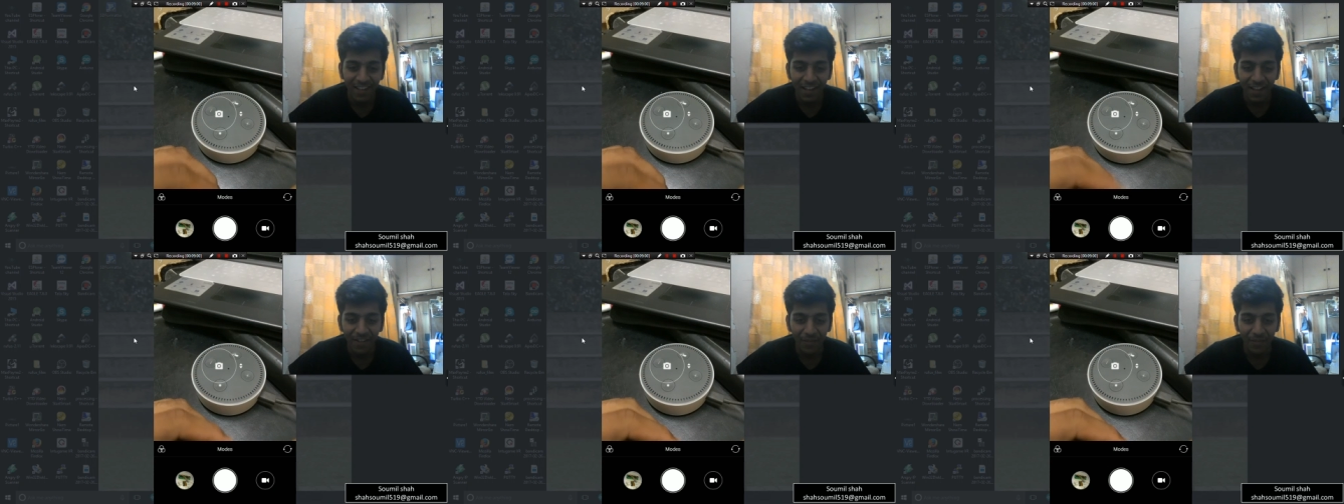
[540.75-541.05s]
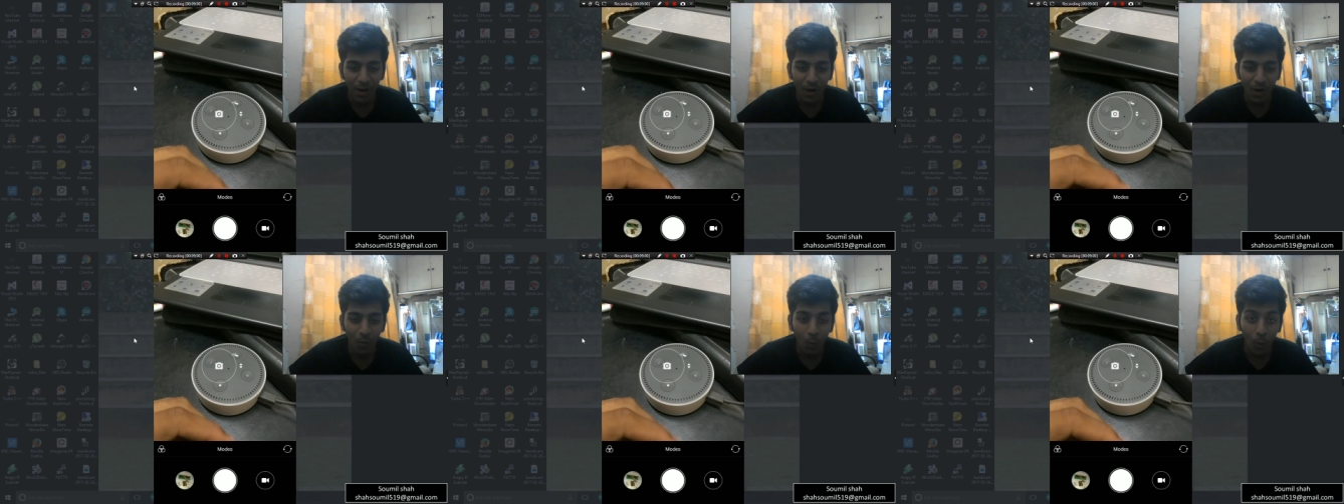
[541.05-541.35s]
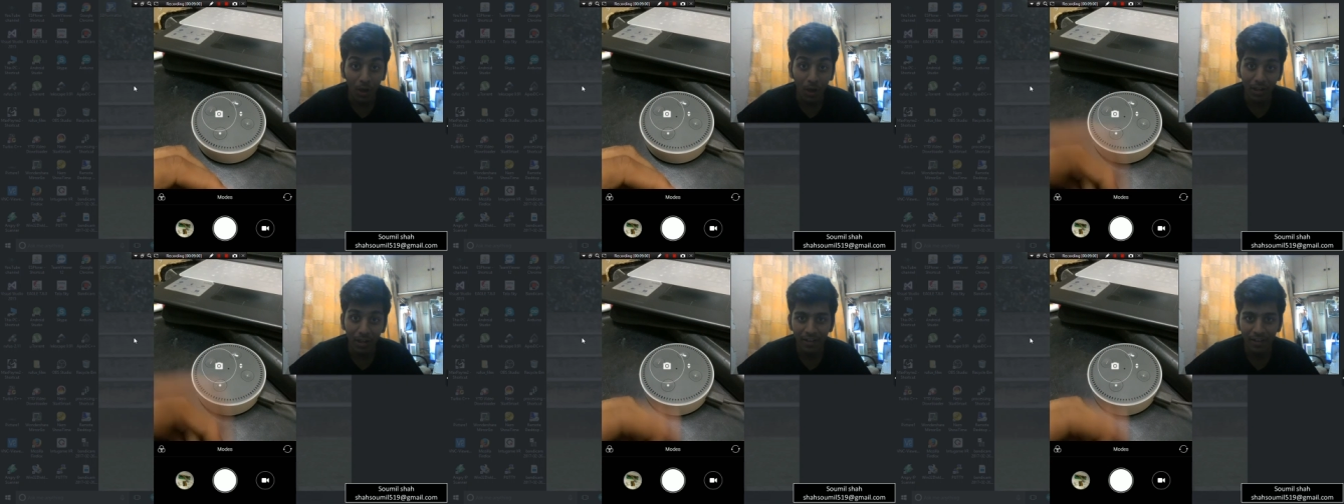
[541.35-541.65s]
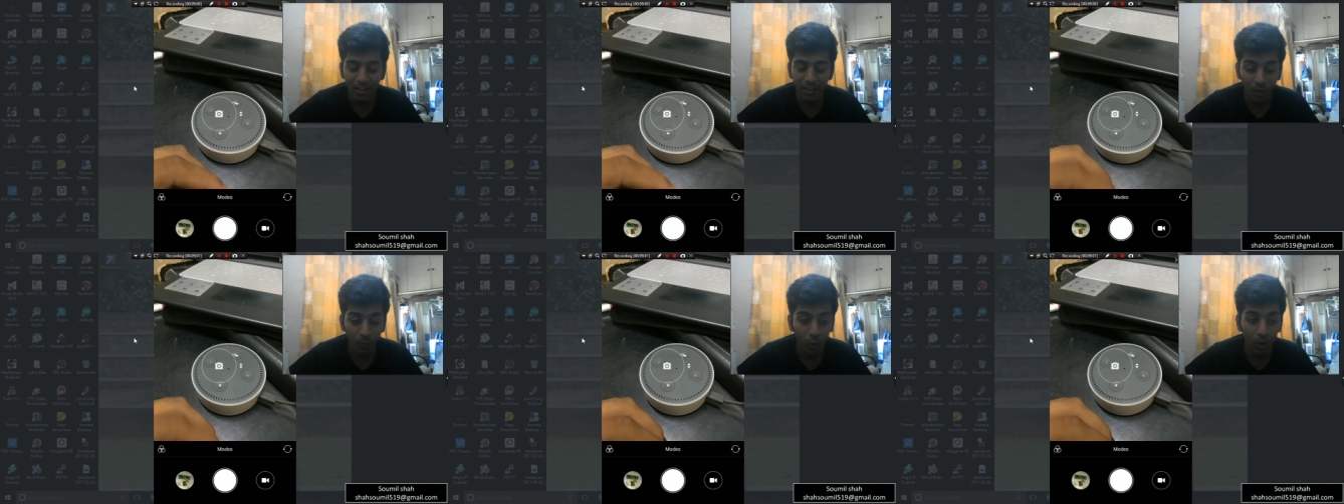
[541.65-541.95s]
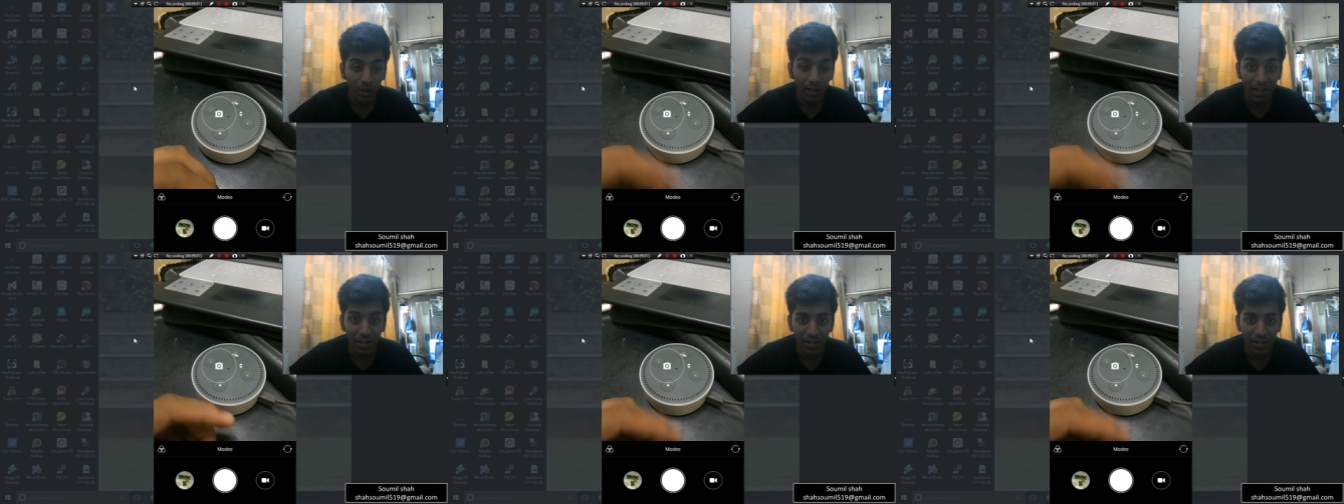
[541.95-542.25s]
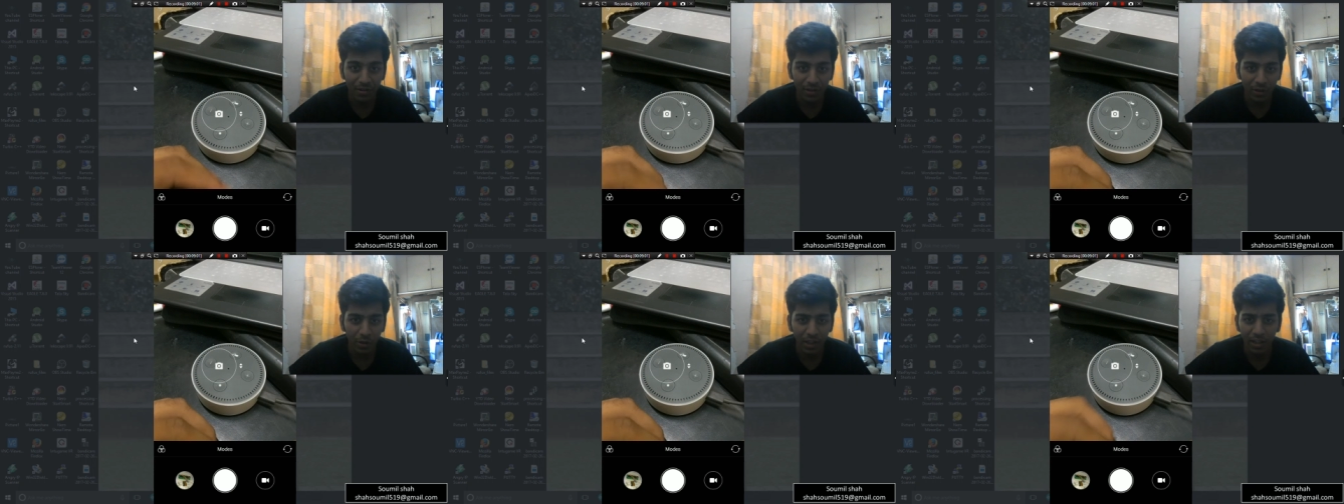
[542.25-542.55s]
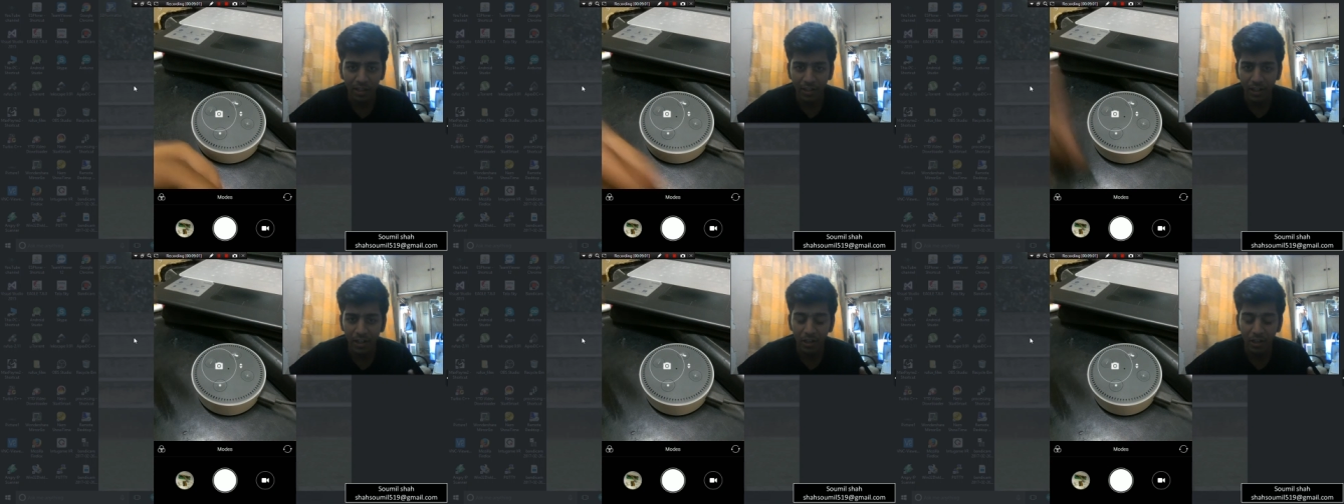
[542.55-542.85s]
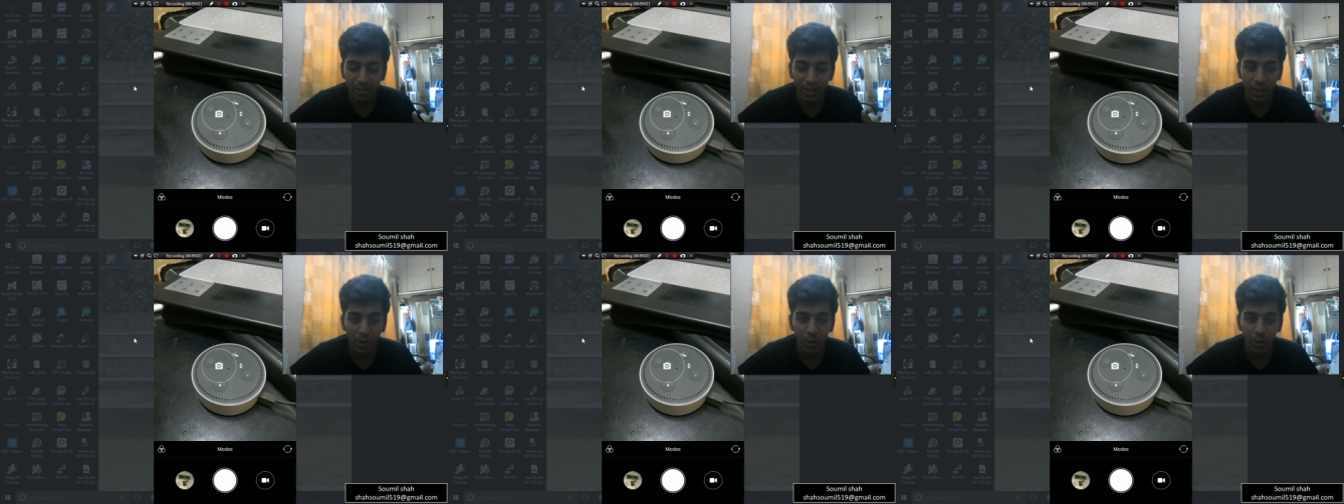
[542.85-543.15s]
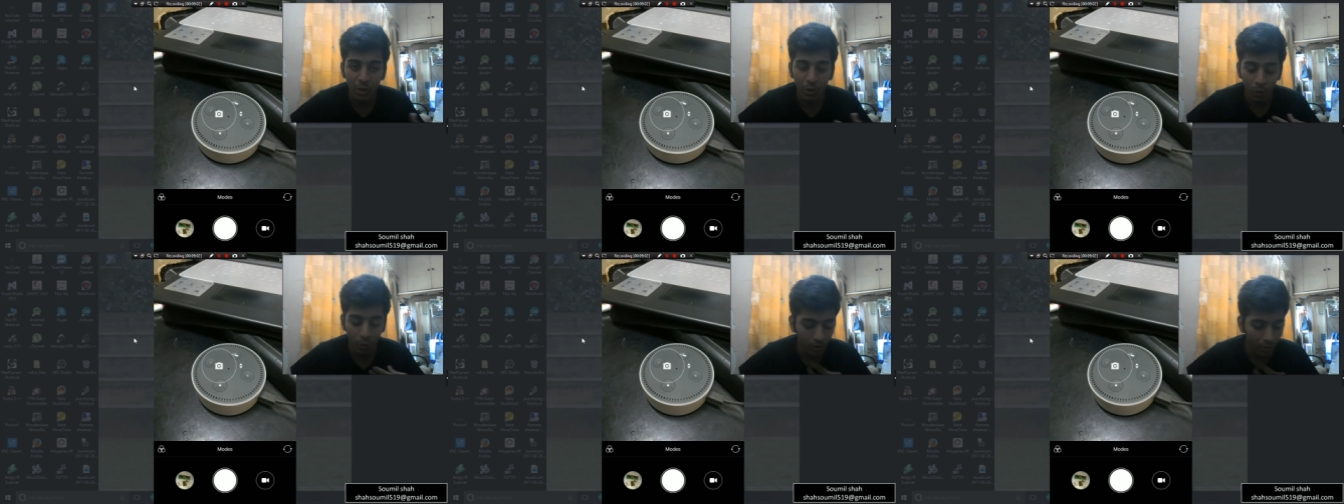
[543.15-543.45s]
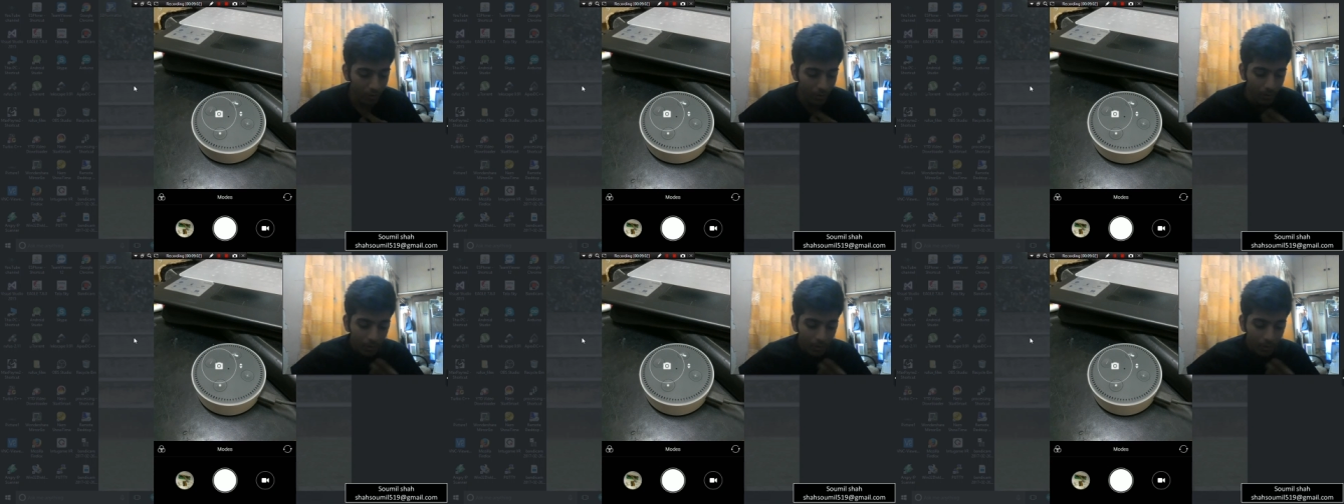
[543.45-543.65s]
Now, what what else? You can tell tell your joke or